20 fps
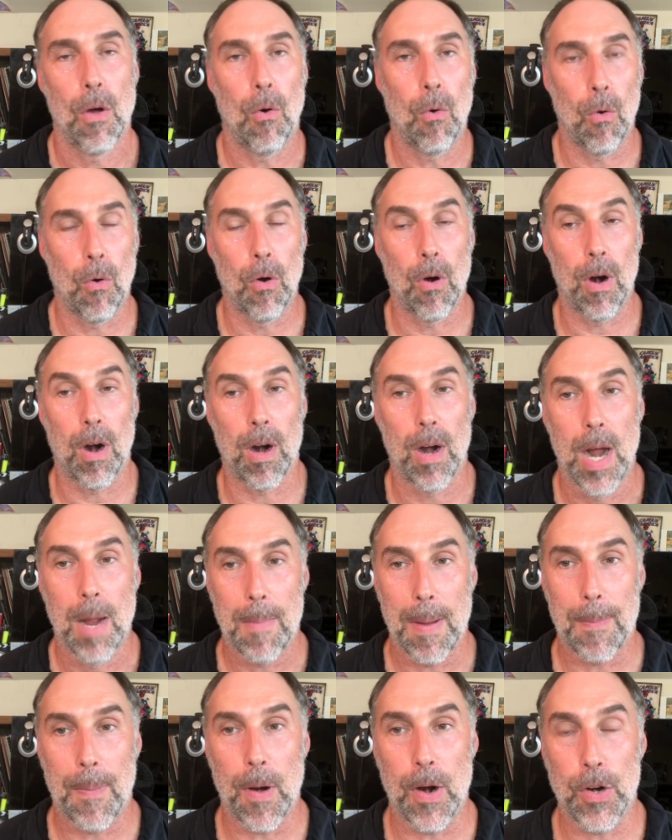or
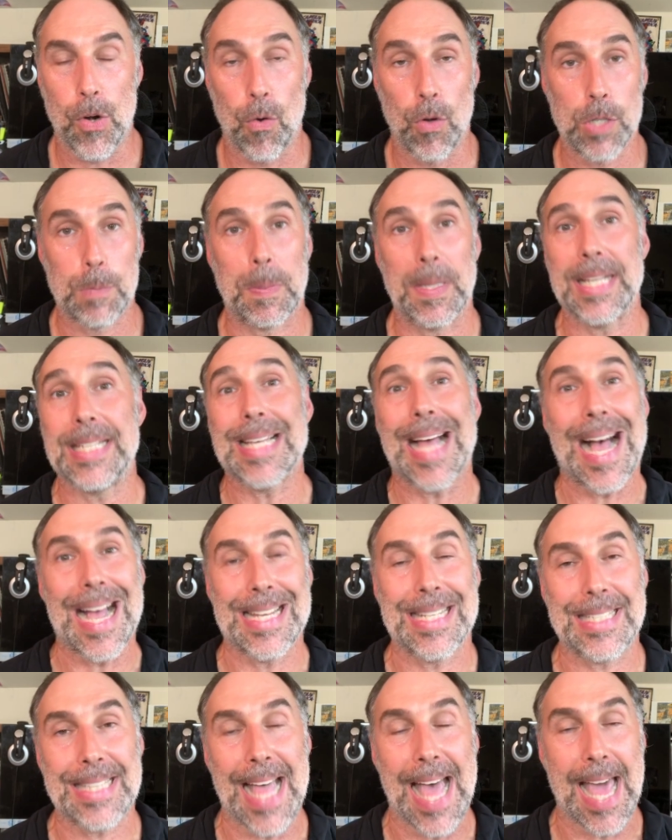my partner always plays
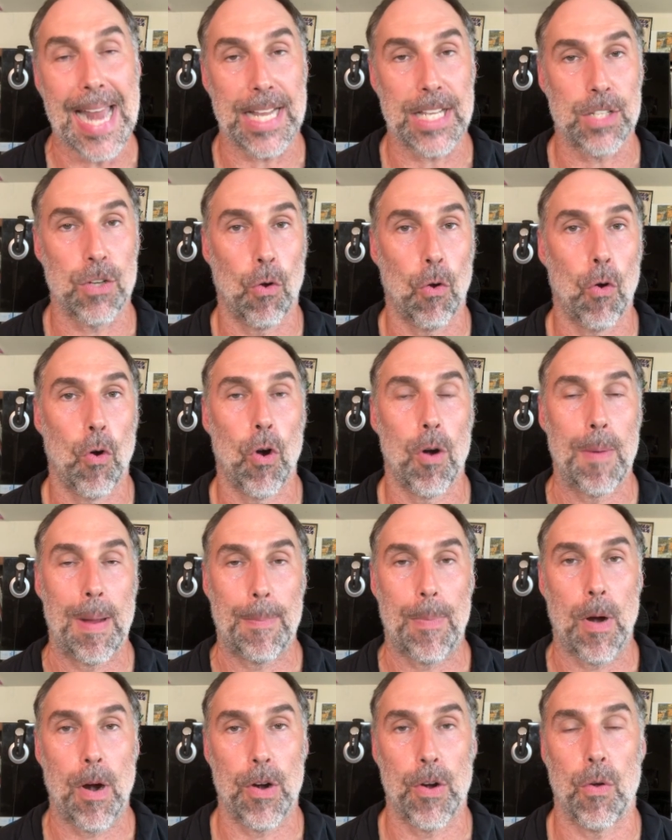high status, or
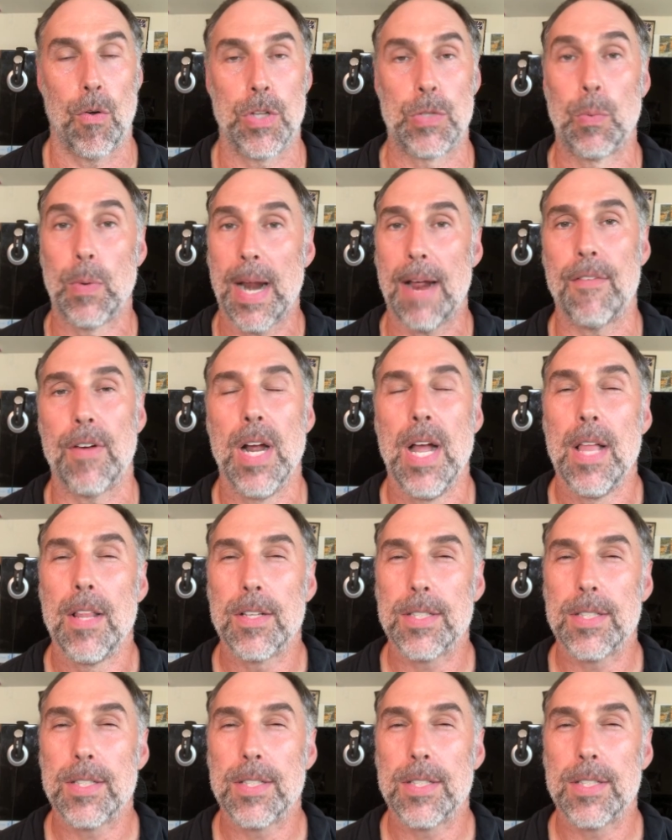my partner always whatever.